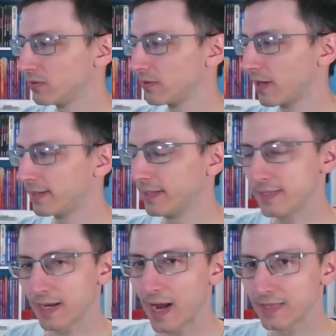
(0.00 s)
It's
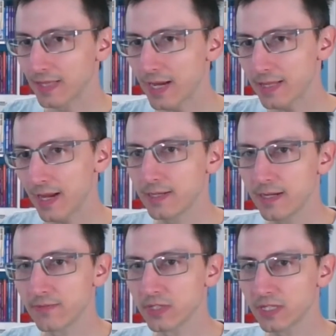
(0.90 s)
like I like the idea of
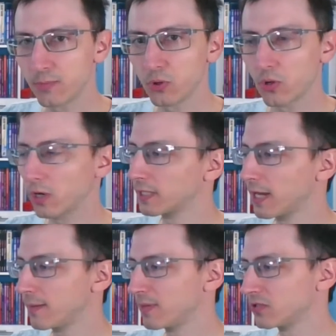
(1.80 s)
a simple card game,
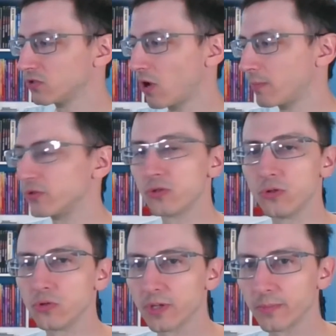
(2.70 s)
but it's almost too
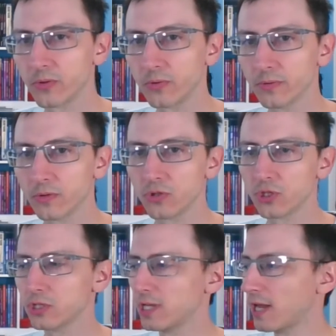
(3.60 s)
simple. There's just
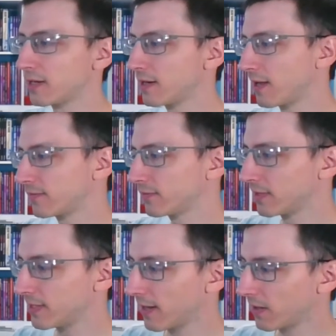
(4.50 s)
not enough
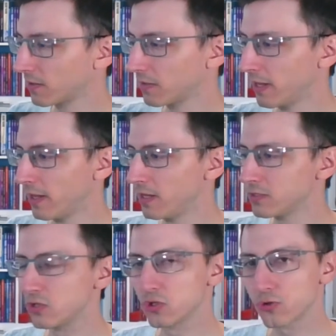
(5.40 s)
there to
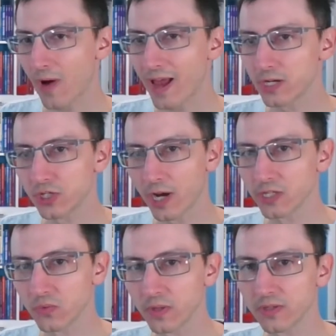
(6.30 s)
strategize
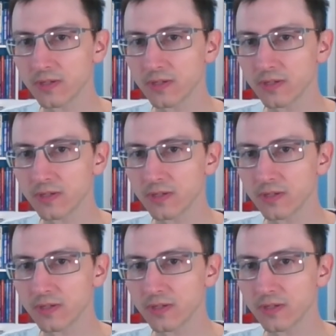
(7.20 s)
with to make